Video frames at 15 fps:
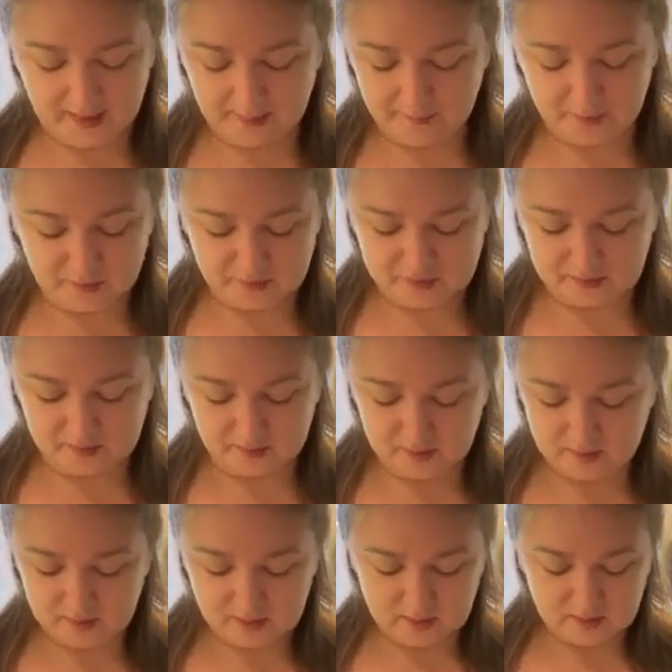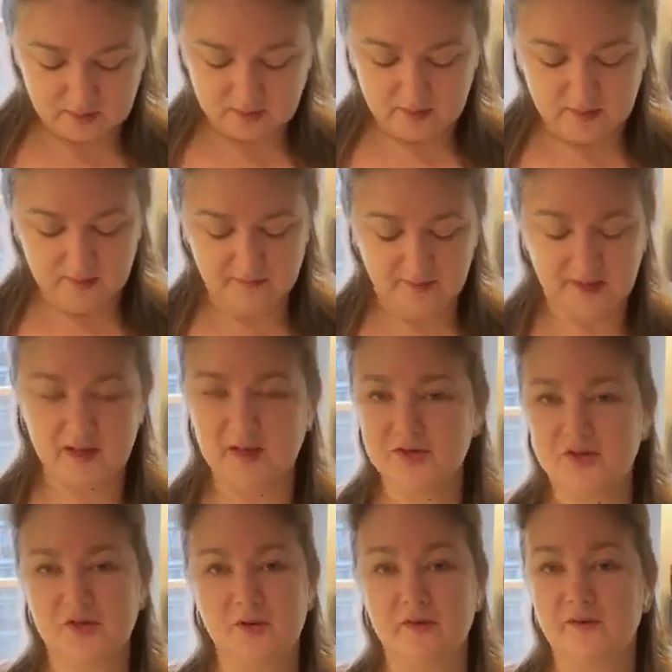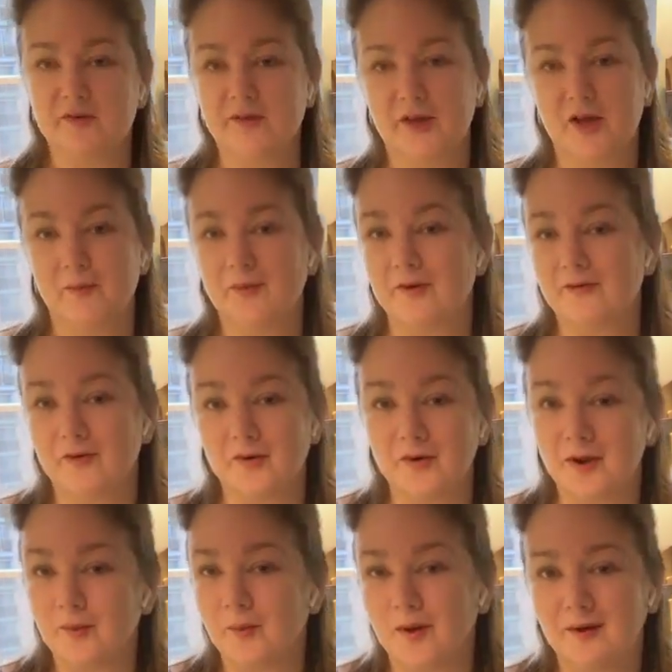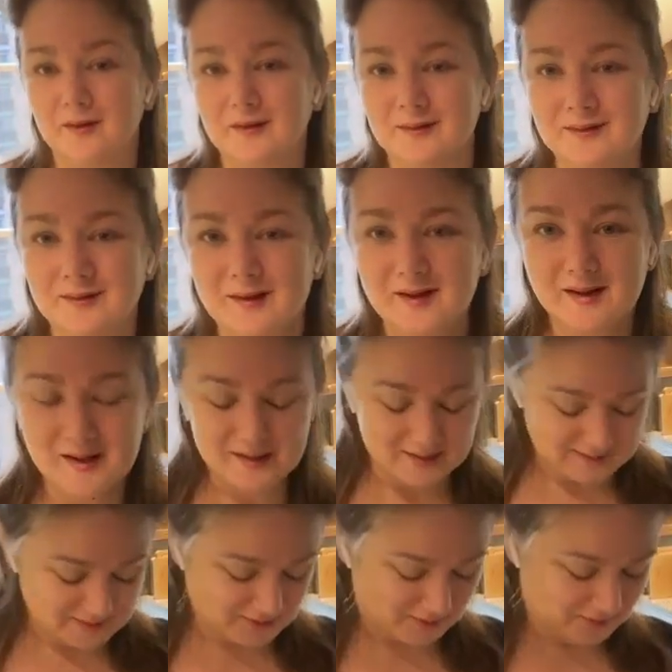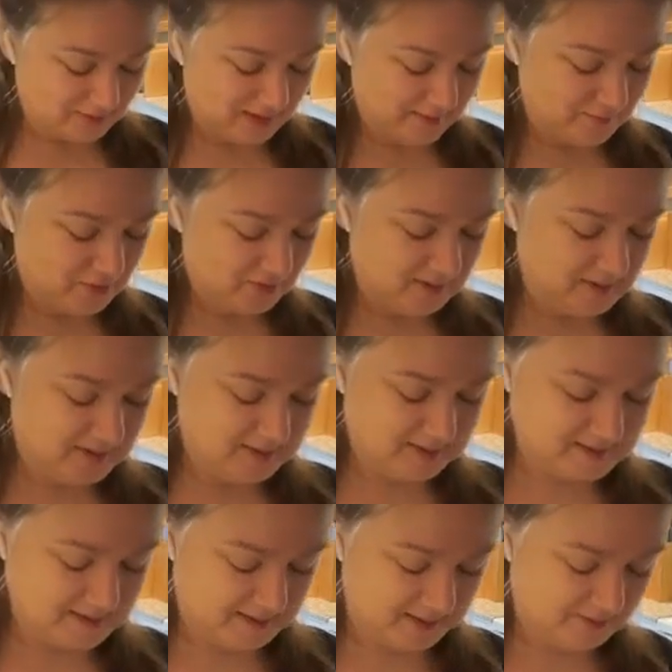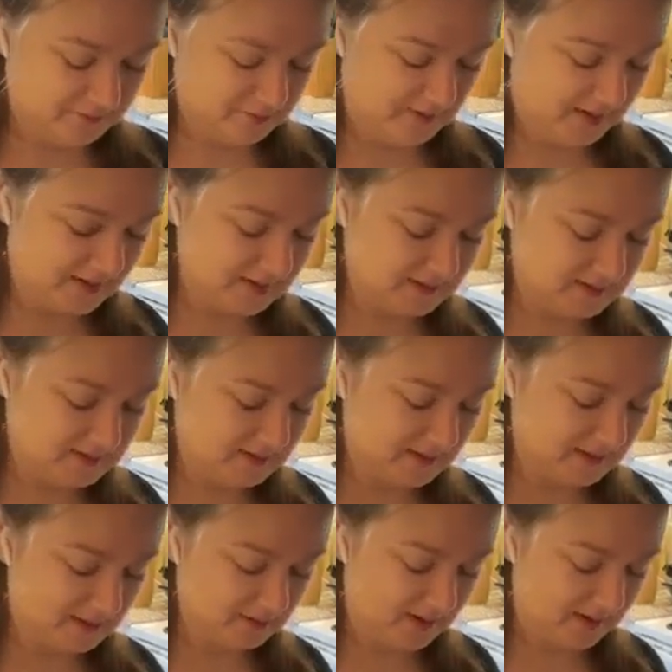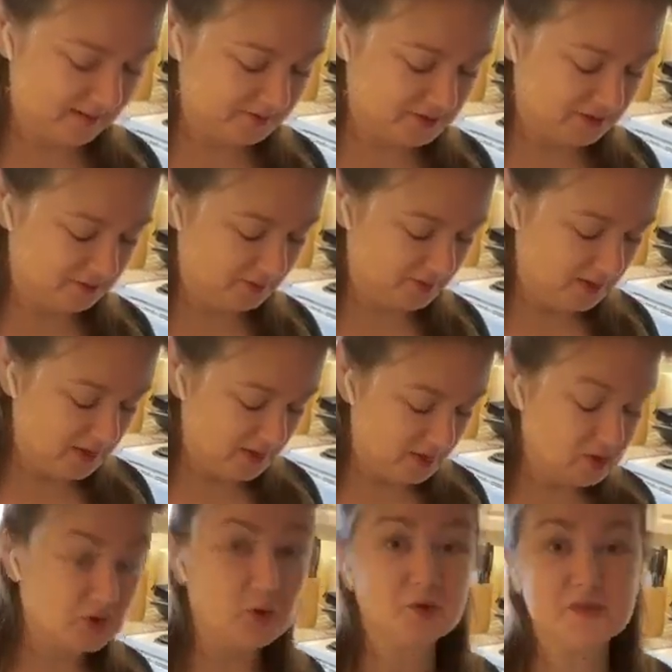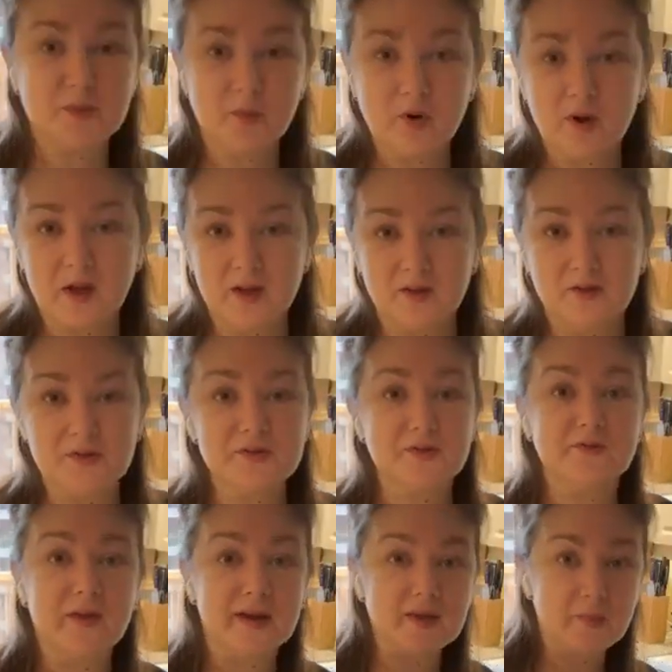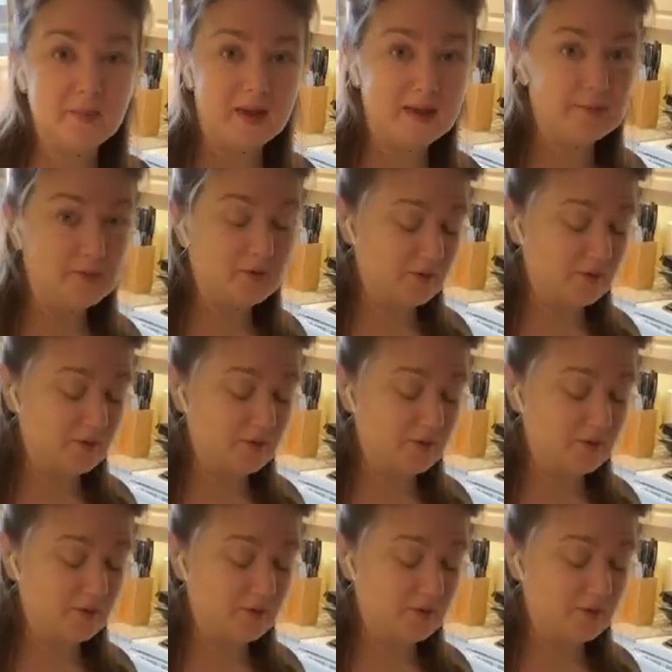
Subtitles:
I'm an app person. If I can do everything on my phone, I will. So I'm really excited for that because then I don't have to go somewhere else or find the